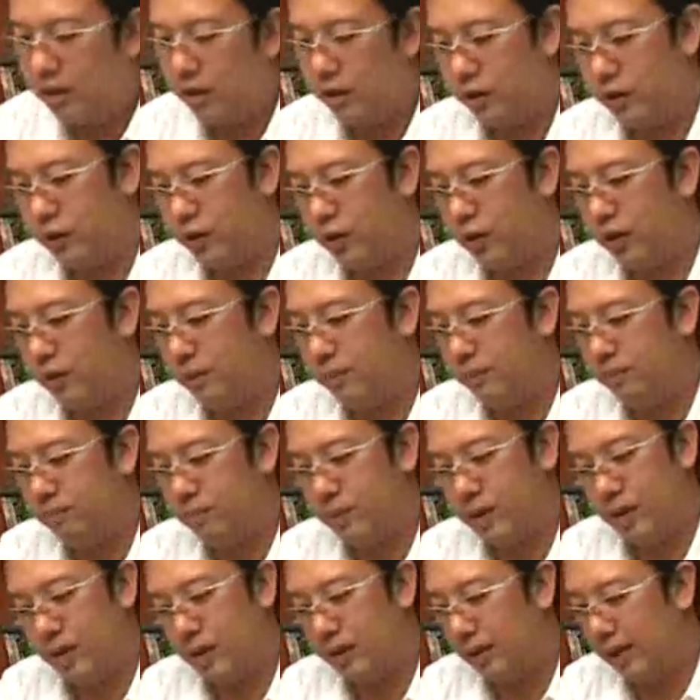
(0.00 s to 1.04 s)
because your
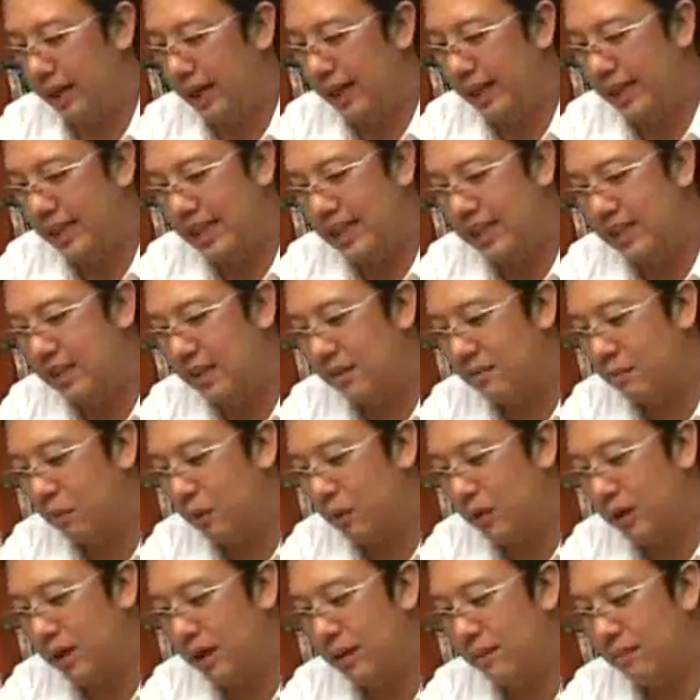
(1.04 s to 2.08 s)
ADSL
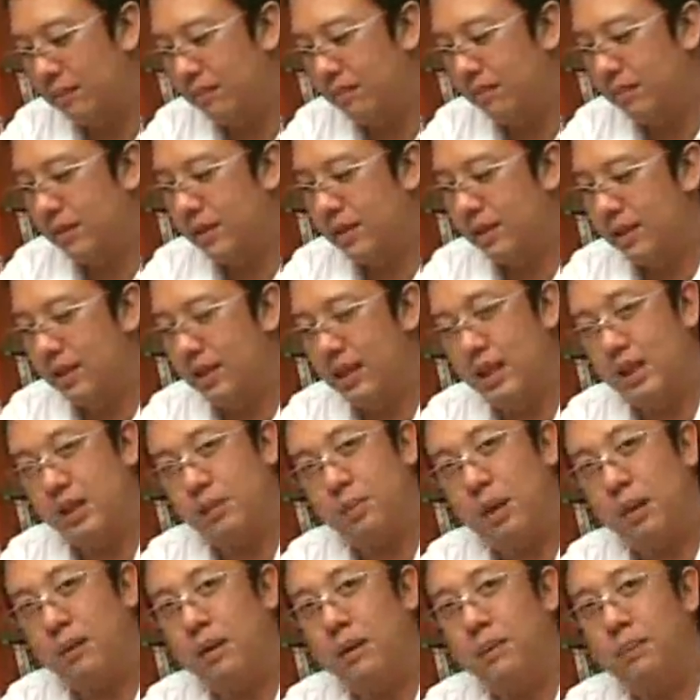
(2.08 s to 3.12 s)
modem is
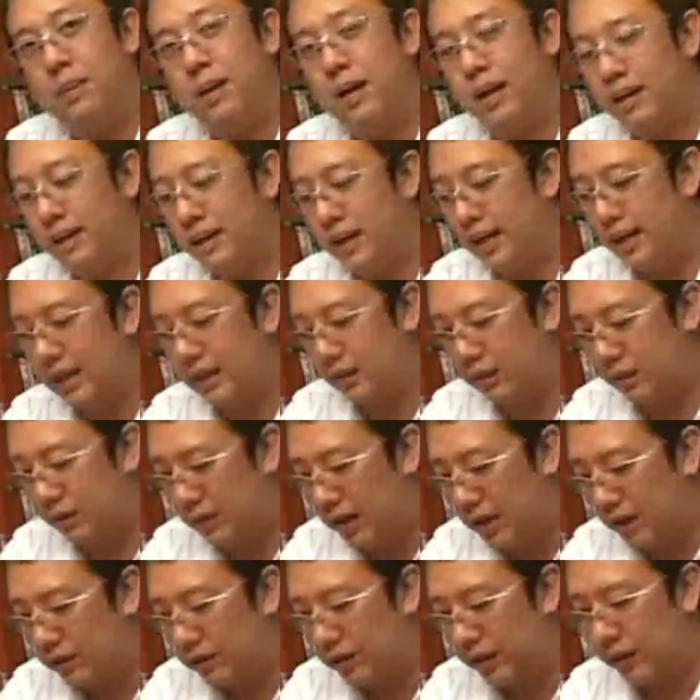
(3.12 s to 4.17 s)
probably plugged there and your
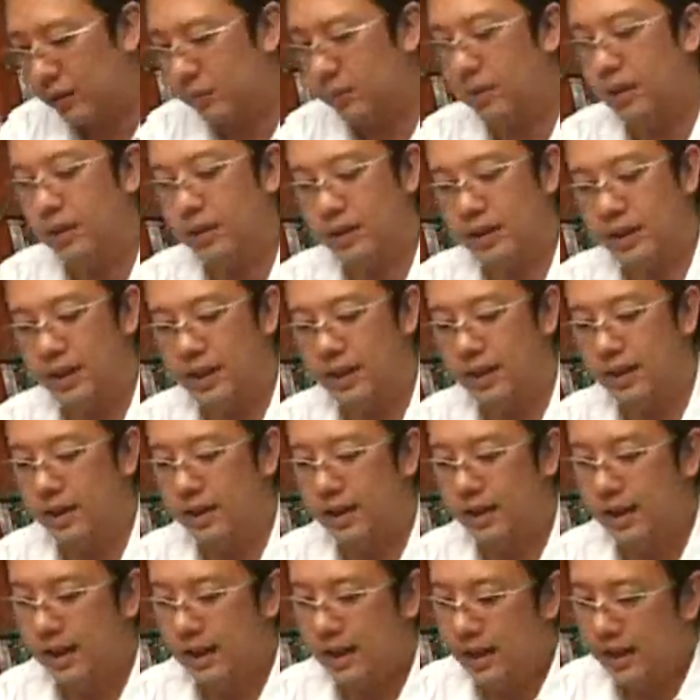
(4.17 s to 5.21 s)
router is plugged there.
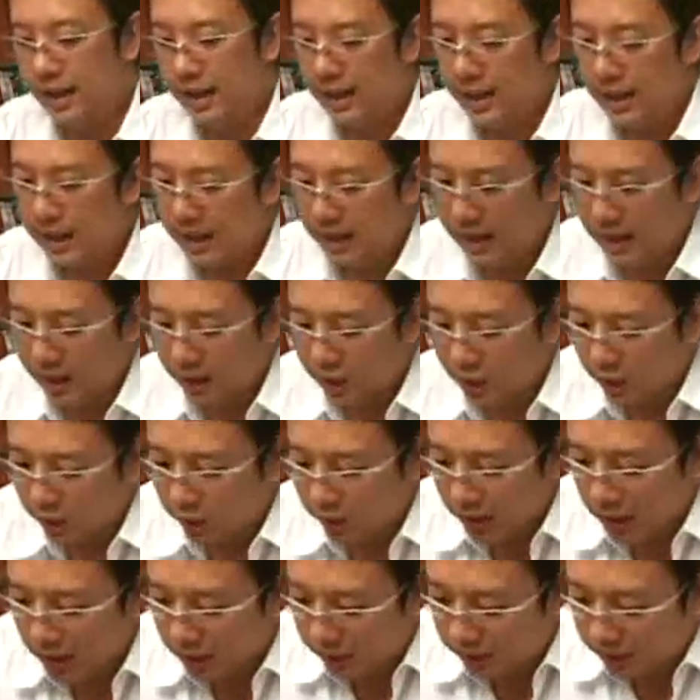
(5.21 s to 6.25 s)

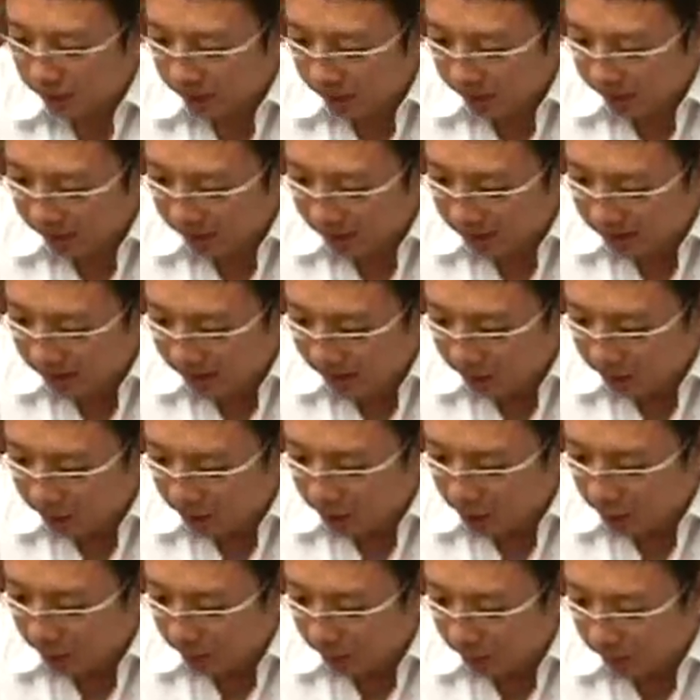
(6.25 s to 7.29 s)
Your router is then
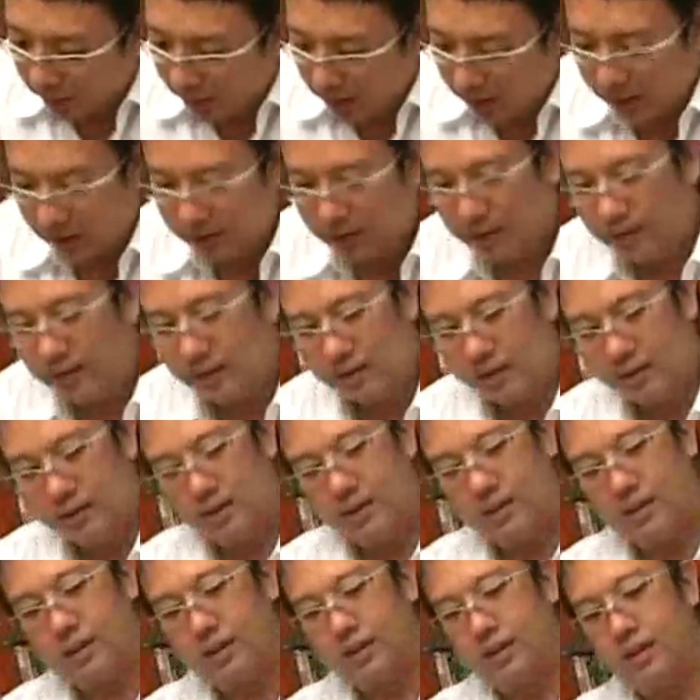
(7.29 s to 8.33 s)
going to plug
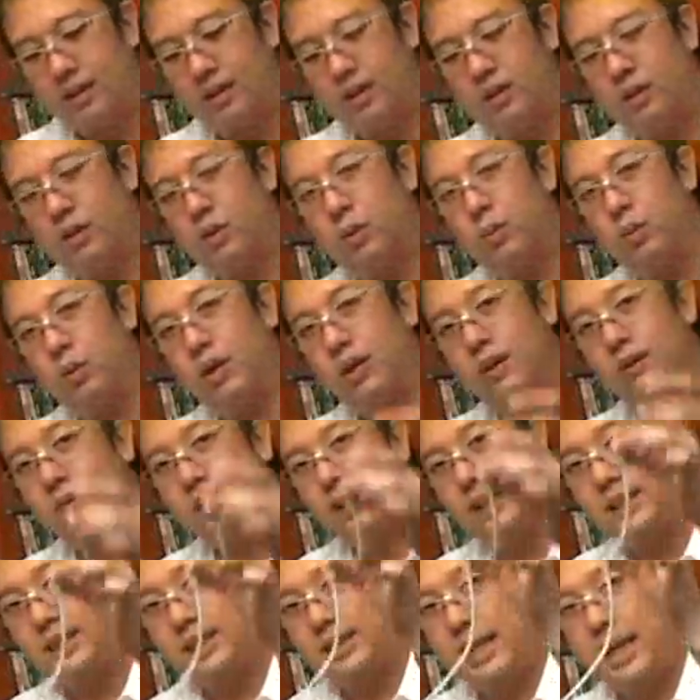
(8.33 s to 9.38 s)
to one of
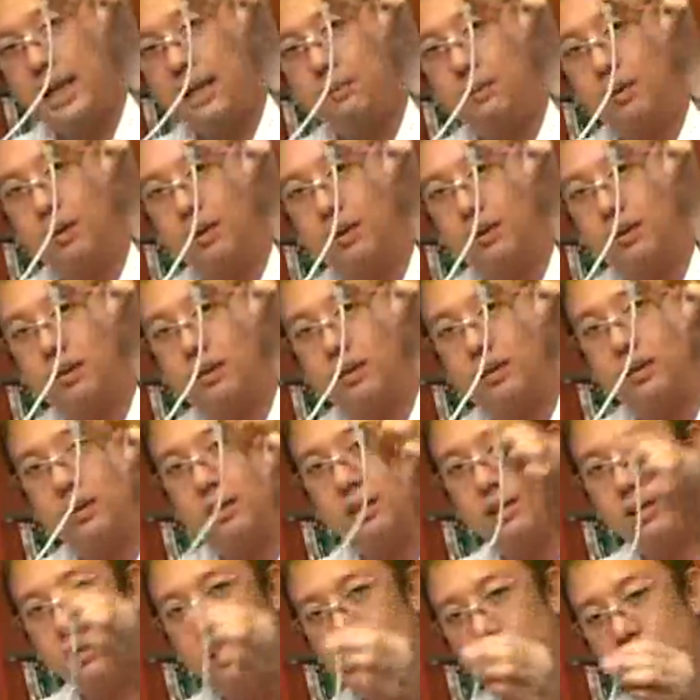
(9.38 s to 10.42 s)
these cables,
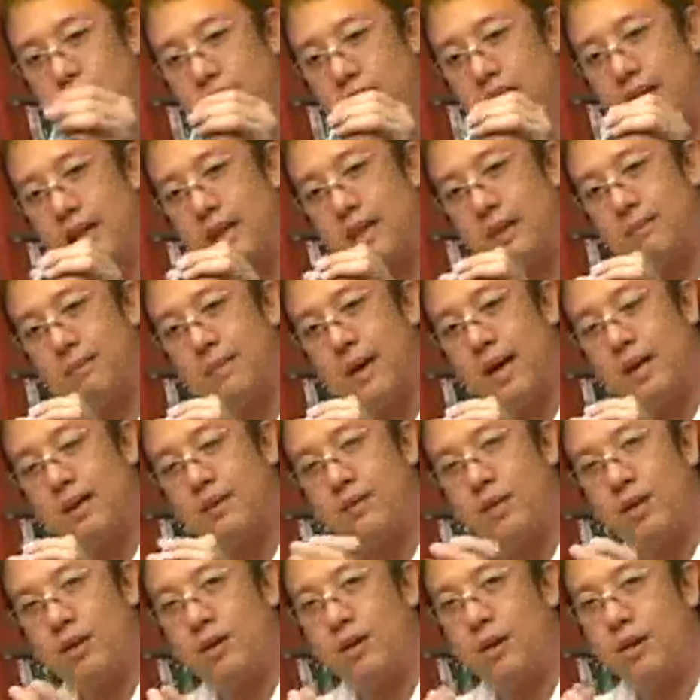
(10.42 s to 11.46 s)
okay, at the back
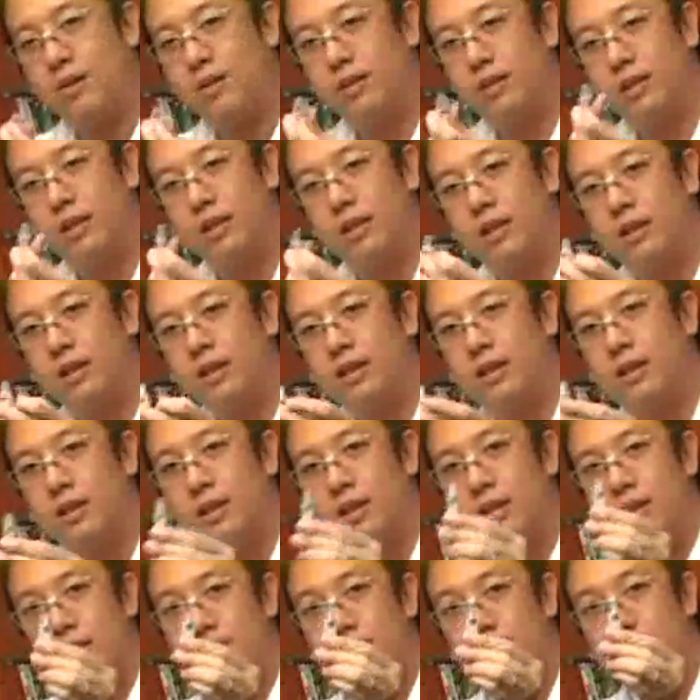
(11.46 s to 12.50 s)
of your router.
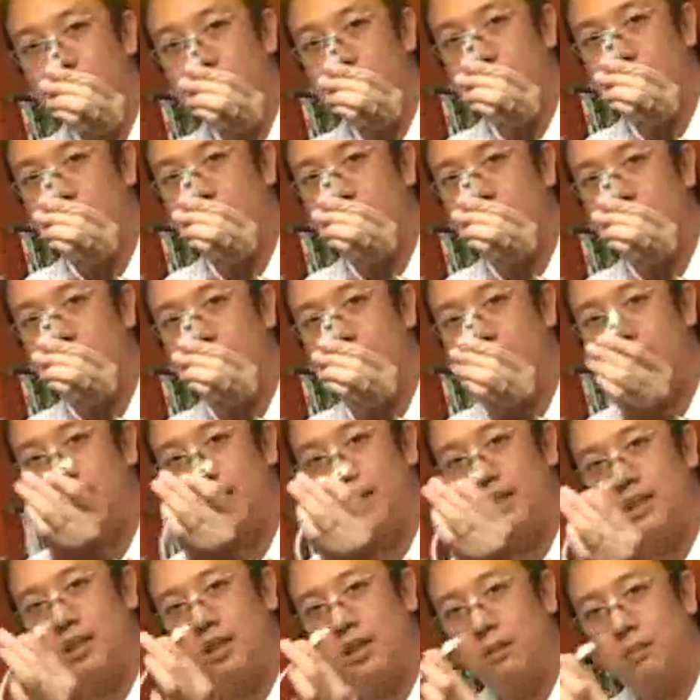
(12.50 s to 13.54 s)
If you can see that,
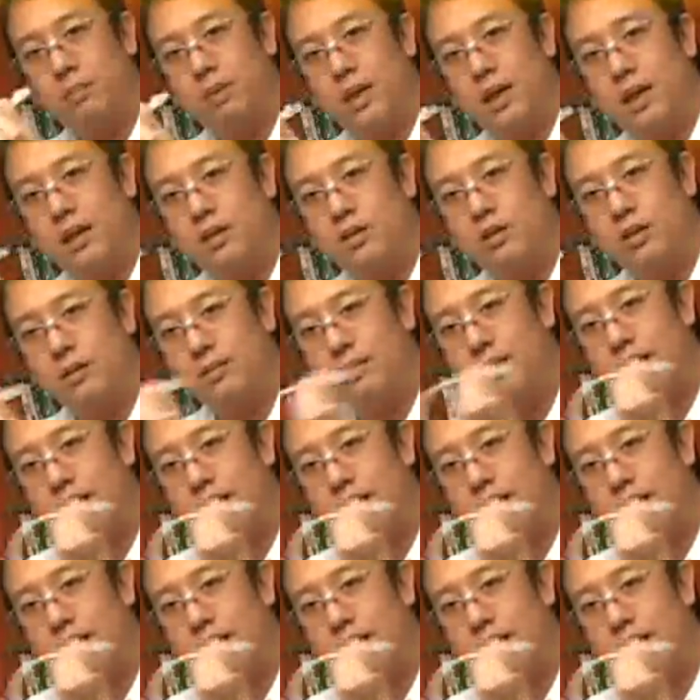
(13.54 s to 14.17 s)
it's going to plug to